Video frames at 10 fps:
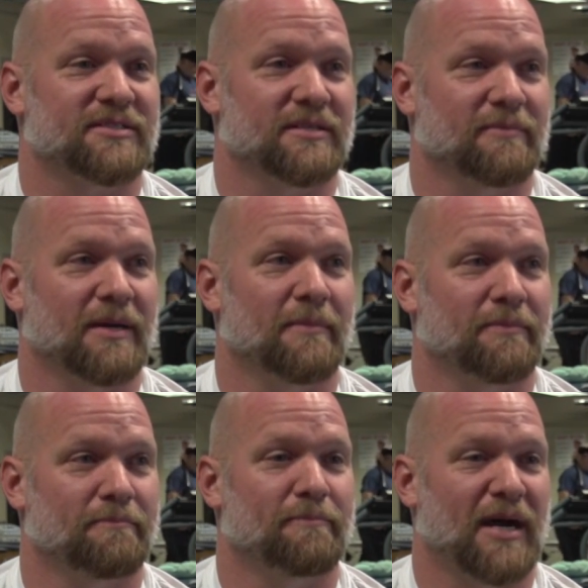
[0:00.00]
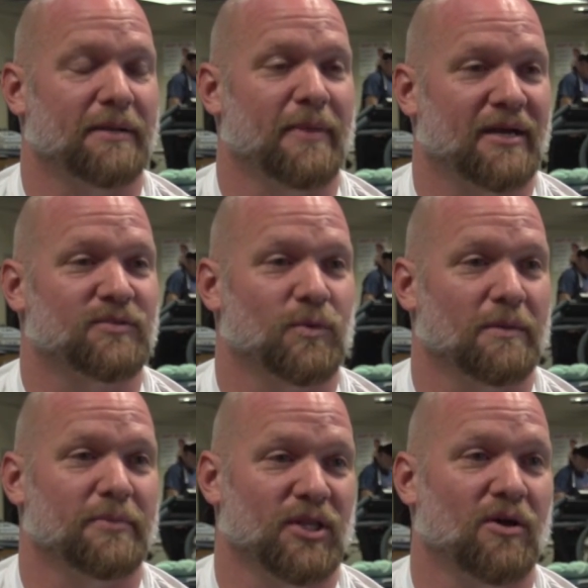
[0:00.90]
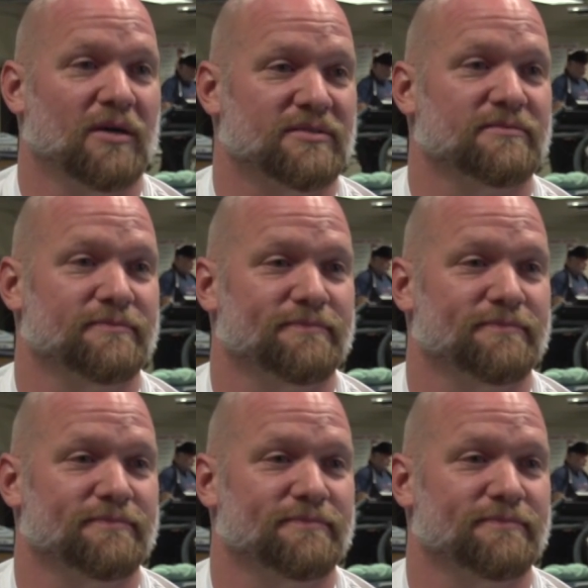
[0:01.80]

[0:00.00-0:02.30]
to get my body back to where it belongs.